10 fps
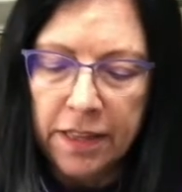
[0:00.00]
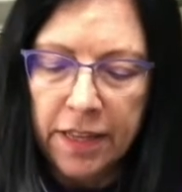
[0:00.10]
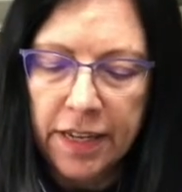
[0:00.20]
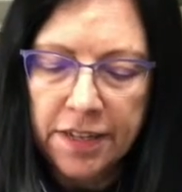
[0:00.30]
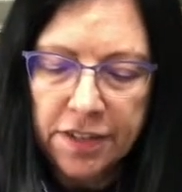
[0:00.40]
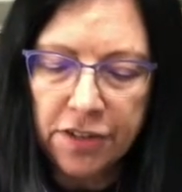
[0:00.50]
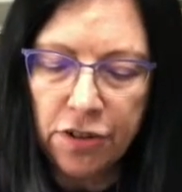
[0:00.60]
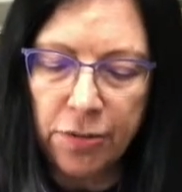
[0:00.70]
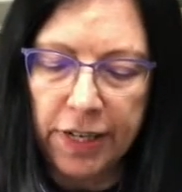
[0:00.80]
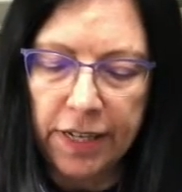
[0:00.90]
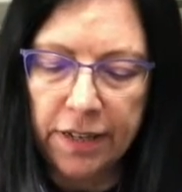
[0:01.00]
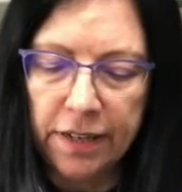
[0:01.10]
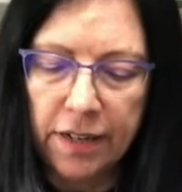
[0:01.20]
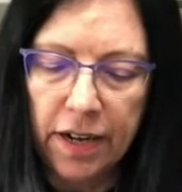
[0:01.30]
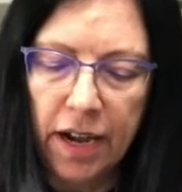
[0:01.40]
These 3
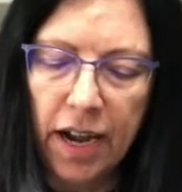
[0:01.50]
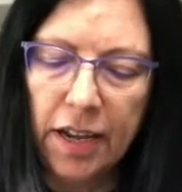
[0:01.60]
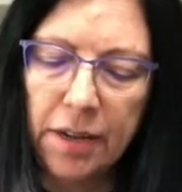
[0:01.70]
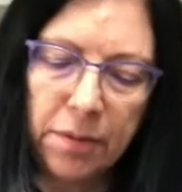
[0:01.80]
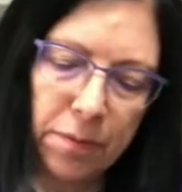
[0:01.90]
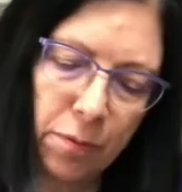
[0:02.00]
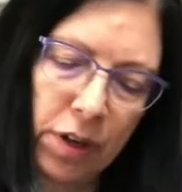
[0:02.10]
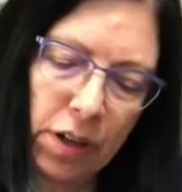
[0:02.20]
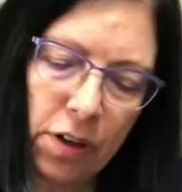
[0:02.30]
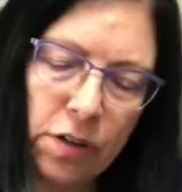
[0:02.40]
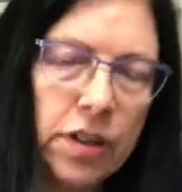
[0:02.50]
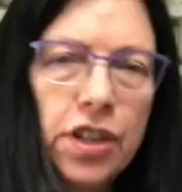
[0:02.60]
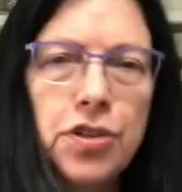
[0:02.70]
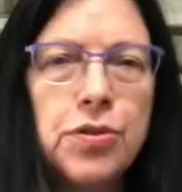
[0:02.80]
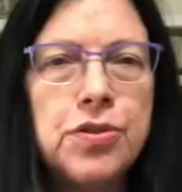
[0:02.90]
I will only
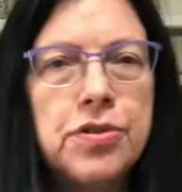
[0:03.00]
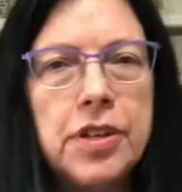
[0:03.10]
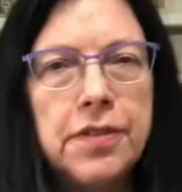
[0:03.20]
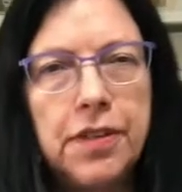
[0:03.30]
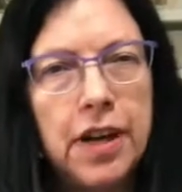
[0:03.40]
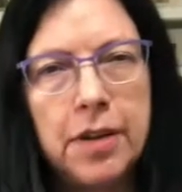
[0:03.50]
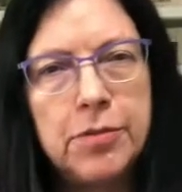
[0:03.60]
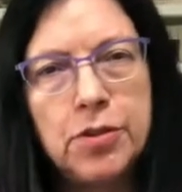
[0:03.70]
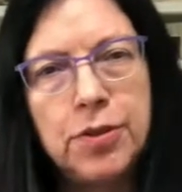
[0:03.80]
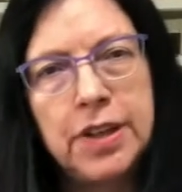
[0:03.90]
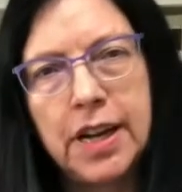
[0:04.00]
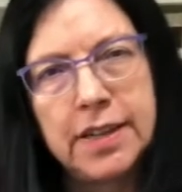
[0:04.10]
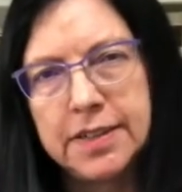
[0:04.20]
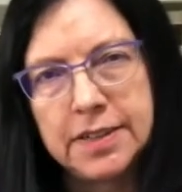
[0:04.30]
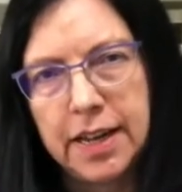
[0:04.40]
use if I am doing
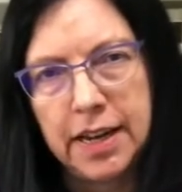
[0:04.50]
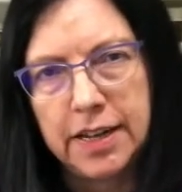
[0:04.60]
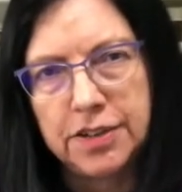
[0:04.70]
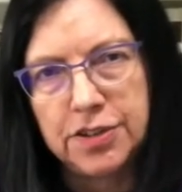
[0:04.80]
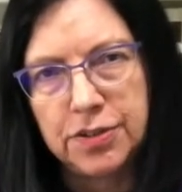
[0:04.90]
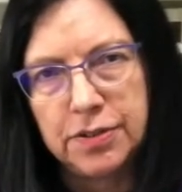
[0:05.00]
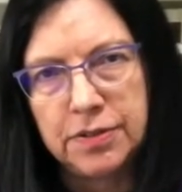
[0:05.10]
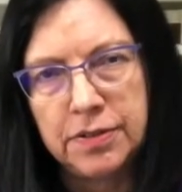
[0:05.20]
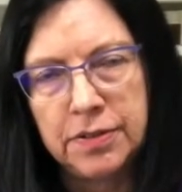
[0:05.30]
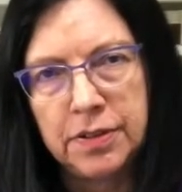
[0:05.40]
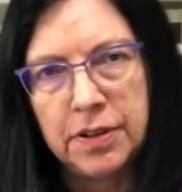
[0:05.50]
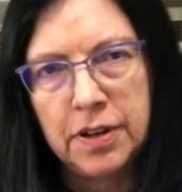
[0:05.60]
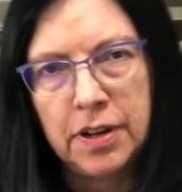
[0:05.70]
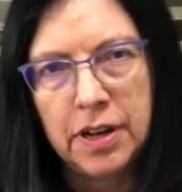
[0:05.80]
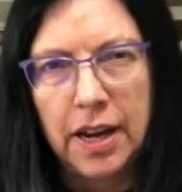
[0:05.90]
an installation,
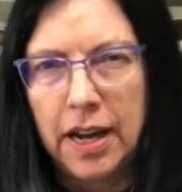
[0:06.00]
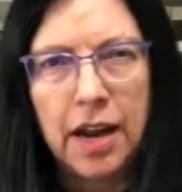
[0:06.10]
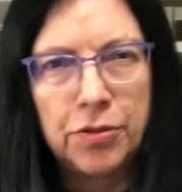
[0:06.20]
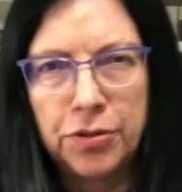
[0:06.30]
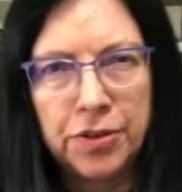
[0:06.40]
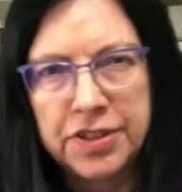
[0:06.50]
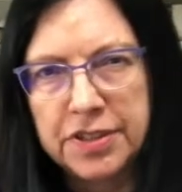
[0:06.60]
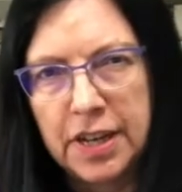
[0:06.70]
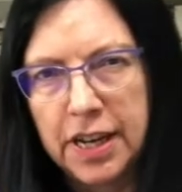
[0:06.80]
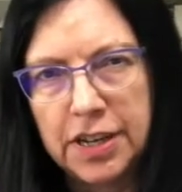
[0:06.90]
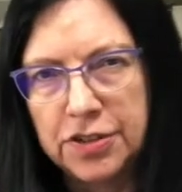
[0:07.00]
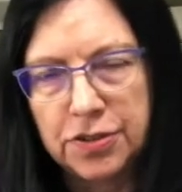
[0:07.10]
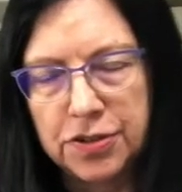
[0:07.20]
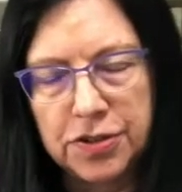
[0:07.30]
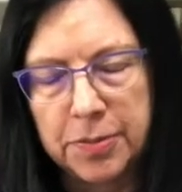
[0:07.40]
like outdoor
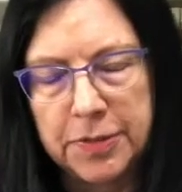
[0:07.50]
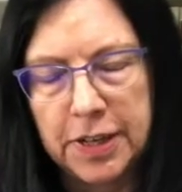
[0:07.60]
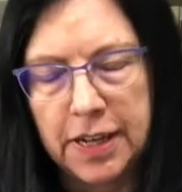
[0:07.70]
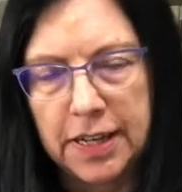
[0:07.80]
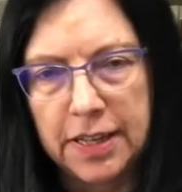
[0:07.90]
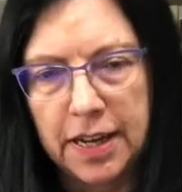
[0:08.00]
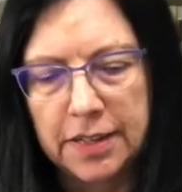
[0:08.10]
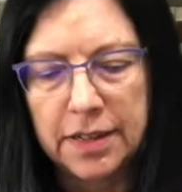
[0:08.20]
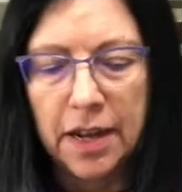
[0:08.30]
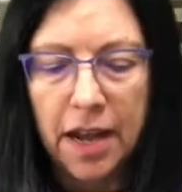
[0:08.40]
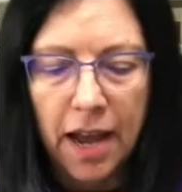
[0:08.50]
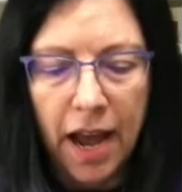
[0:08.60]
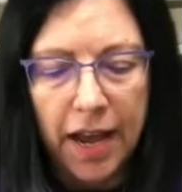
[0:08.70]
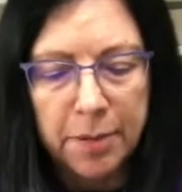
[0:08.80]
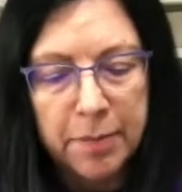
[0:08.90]
installation or something like that.
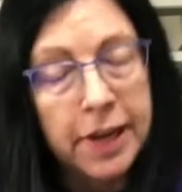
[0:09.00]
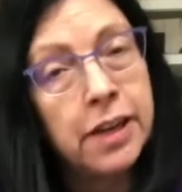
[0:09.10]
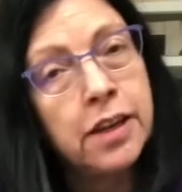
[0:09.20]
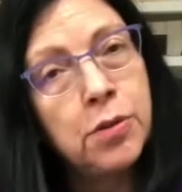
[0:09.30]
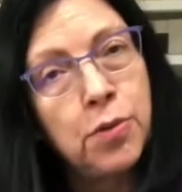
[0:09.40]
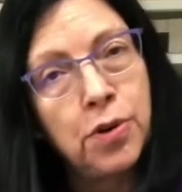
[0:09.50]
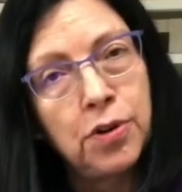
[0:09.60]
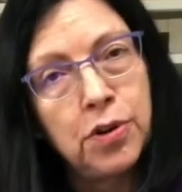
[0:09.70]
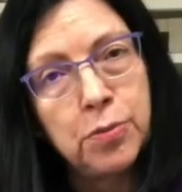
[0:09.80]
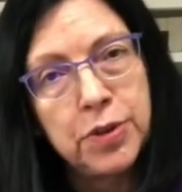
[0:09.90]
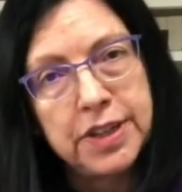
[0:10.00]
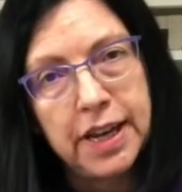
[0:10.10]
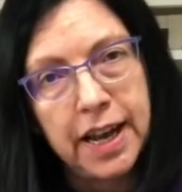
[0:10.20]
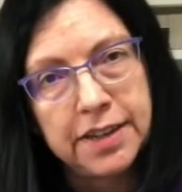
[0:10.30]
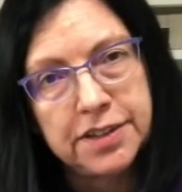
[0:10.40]
I mainly work with
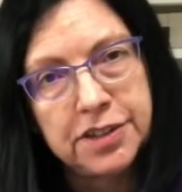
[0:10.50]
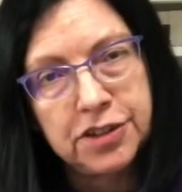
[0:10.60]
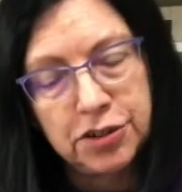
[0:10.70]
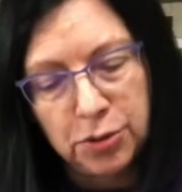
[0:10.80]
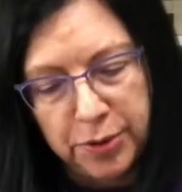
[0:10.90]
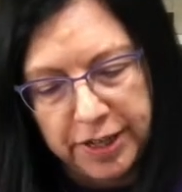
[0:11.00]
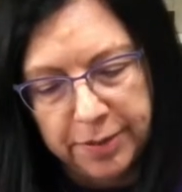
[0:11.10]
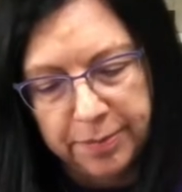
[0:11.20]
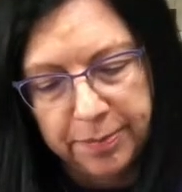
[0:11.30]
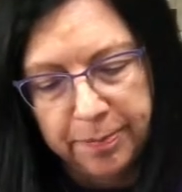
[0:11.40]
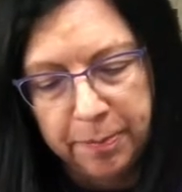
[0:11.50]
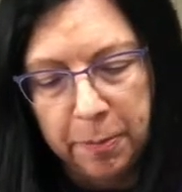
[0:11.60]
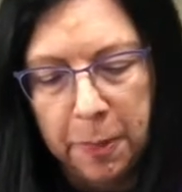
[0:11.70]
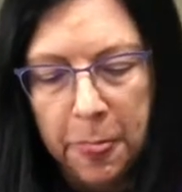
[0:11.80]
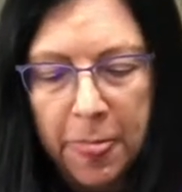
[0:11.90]
the last 3.
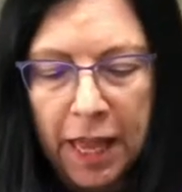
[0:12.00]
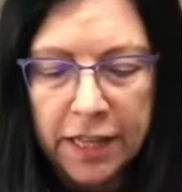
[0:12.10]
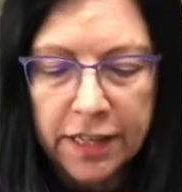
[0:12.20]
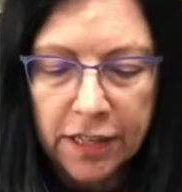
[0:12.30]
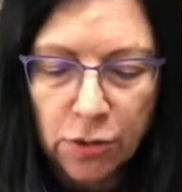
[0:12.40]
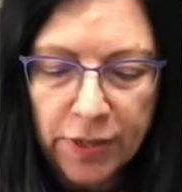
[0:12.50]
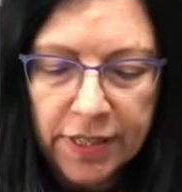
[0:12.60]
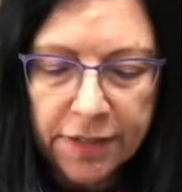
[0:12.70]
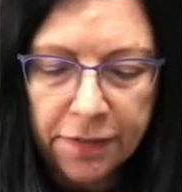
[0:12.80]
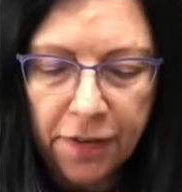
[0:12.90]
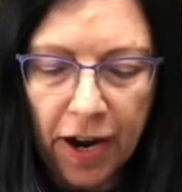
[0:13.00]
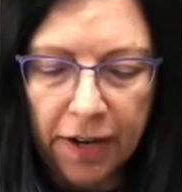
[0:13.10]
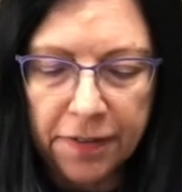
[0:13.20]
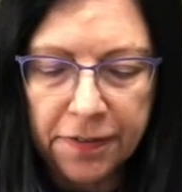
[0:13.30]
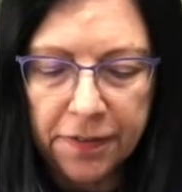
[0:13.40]
The
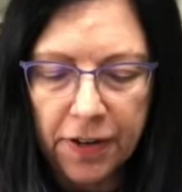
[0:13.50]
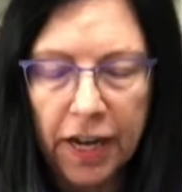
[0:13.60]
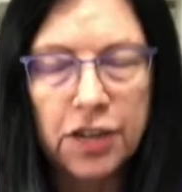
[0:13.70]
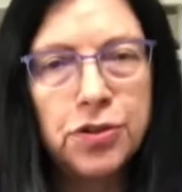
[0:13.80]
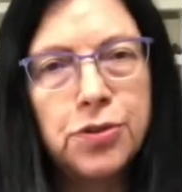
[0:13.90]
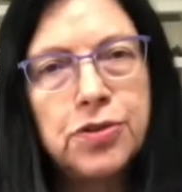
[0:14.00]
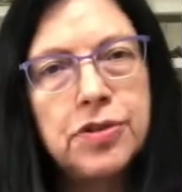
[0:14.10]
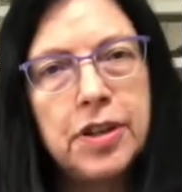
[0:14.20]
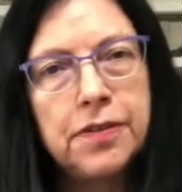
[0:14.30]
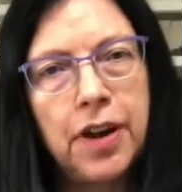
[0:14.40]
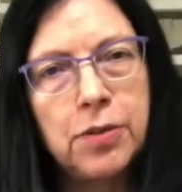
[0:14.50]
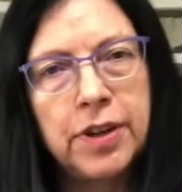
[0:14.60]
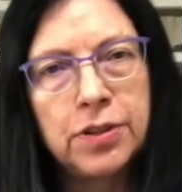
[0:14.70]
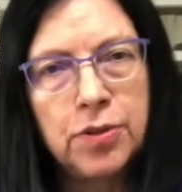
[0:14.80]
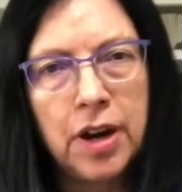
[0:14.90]
150 I use if I
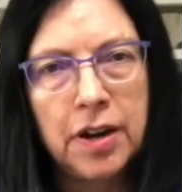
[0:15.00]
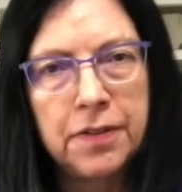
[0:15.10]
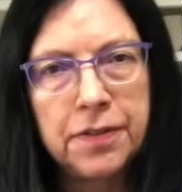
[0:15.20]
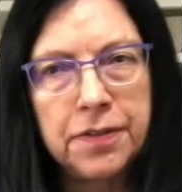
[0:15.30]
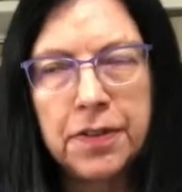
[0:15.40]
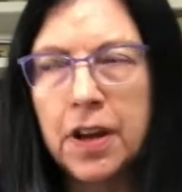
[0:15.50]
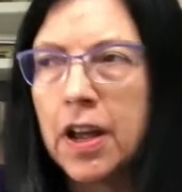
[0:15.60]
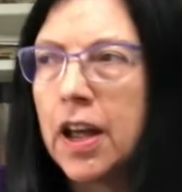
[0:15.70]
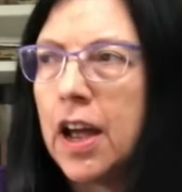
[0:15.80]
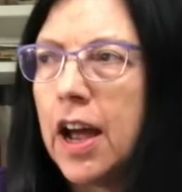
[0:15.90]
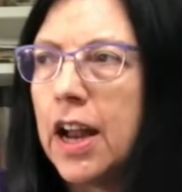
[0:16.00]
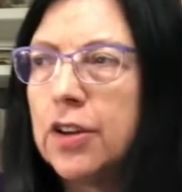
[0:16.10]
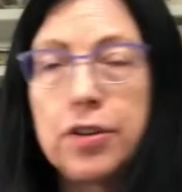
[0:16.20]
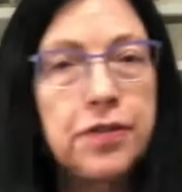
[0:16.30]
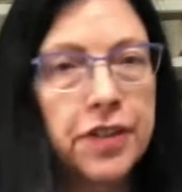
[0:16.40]
want to have a
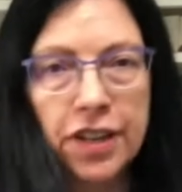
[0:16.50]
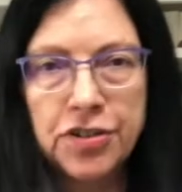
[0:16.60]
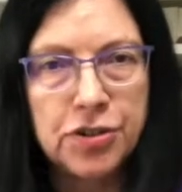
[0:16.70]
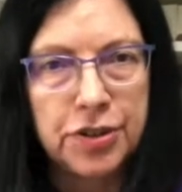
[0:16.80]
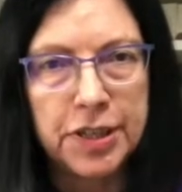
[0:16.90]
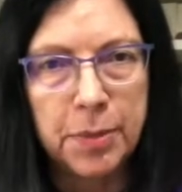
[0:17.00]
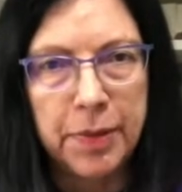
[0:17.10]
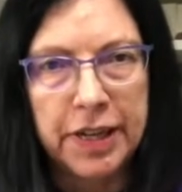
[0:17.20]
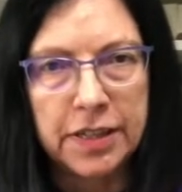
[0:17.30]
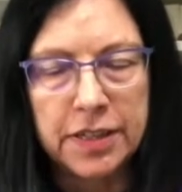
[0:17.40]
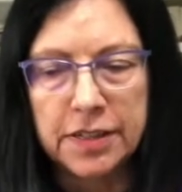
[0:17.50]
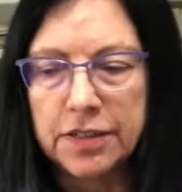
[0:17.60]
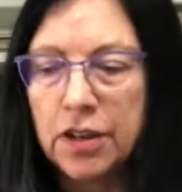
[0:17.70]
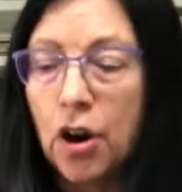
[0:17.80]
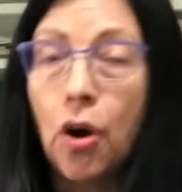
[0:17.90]
lot of texture in the
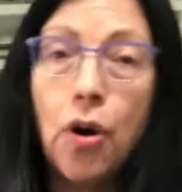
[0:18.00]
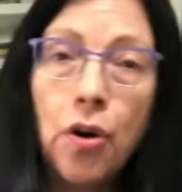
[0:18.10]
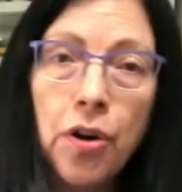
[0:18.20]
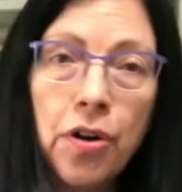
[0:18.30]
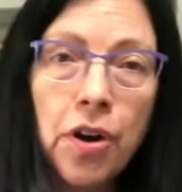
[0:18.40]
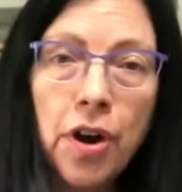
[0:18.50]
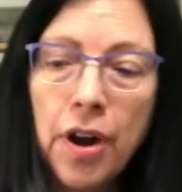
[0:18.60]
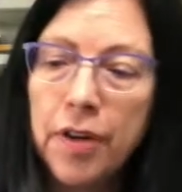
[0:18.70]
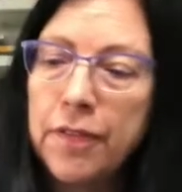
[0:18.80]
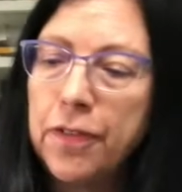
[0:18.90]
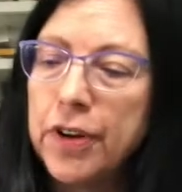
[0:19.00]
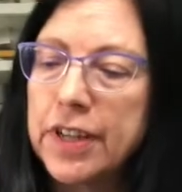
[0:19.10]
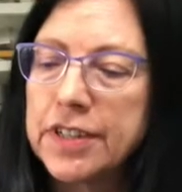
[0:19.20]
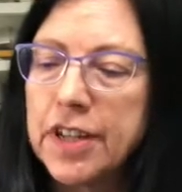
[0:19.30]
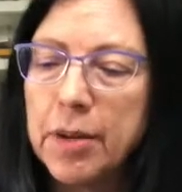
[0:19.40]
paintings, or for
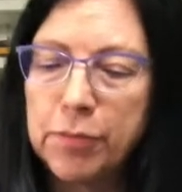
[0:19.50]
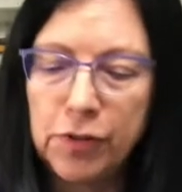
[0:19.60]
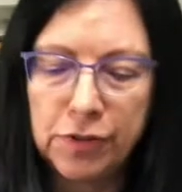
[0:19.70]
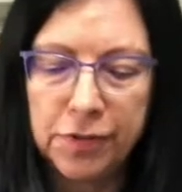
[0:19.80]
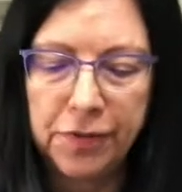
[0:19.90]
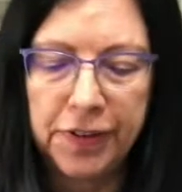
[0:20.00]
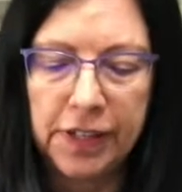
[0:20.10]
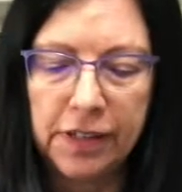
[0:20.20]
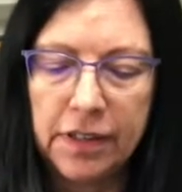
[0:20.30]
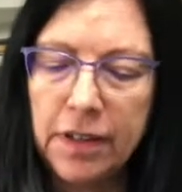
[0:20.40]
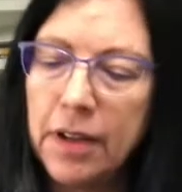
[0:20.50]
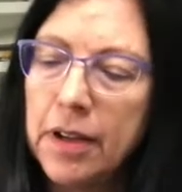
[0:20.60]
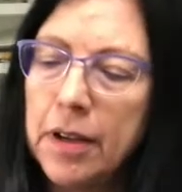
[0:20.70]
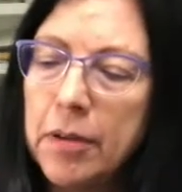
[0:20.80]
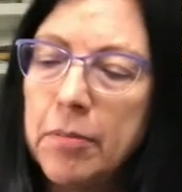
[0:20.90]
example to fill
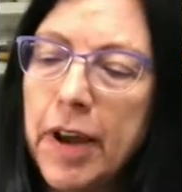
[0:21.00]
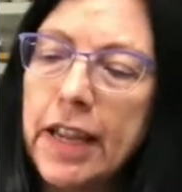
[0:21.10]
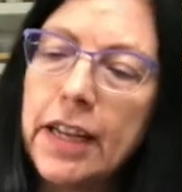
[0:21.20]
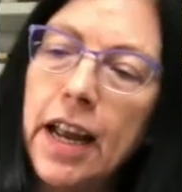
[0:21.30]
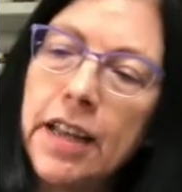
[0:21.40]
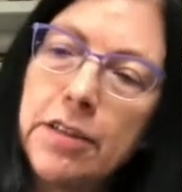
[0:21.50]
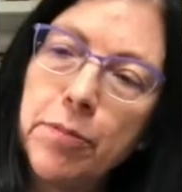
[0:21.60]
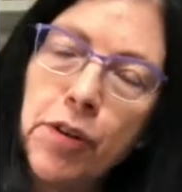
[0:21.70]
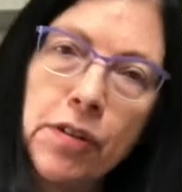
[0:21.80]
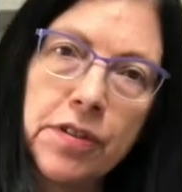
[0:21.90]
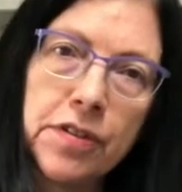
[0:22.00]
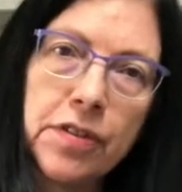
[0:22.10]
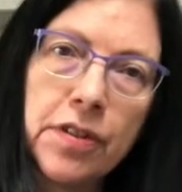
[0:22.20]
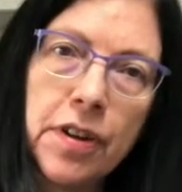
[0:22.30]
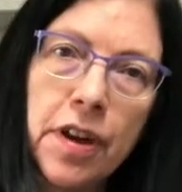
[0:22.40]
my glass bowls